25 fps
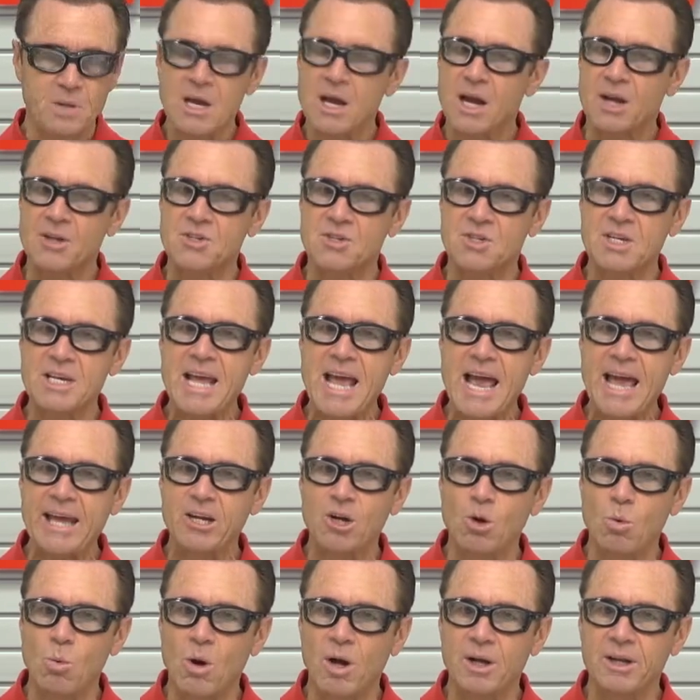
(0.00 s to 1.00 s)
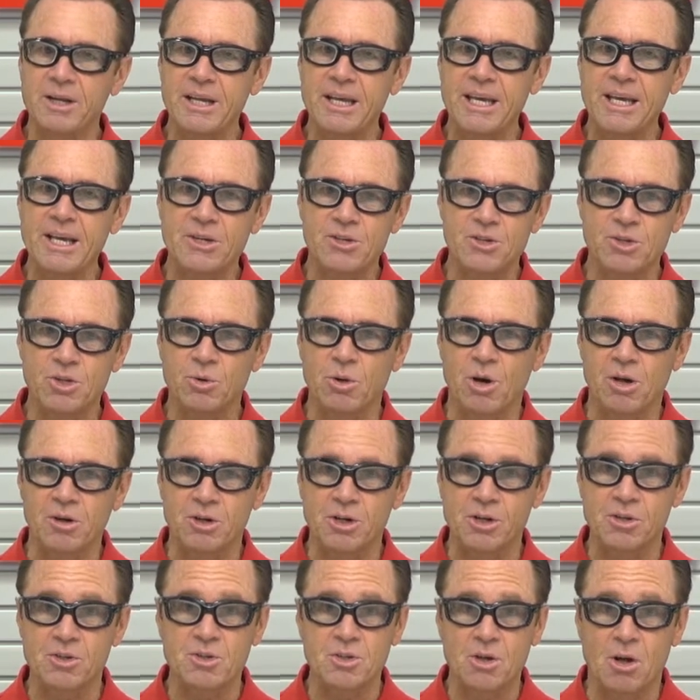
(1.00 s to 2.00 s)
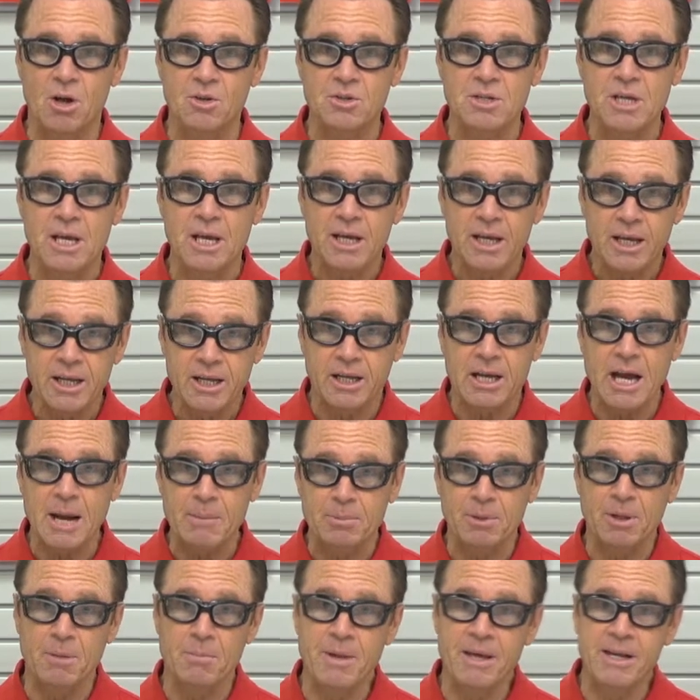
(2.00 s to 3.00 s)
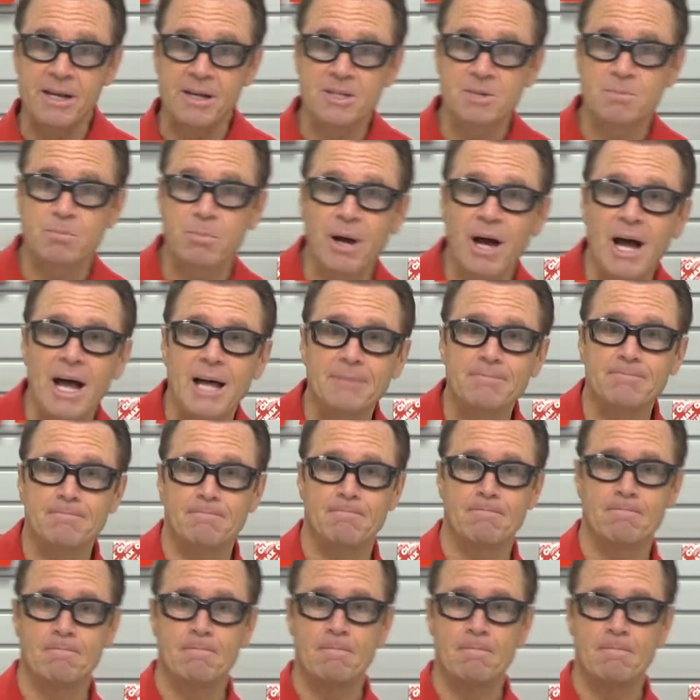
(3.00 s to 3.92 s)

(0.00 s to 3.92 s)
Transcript: A C eight oh one E two hundred installs in a couple of minutes, but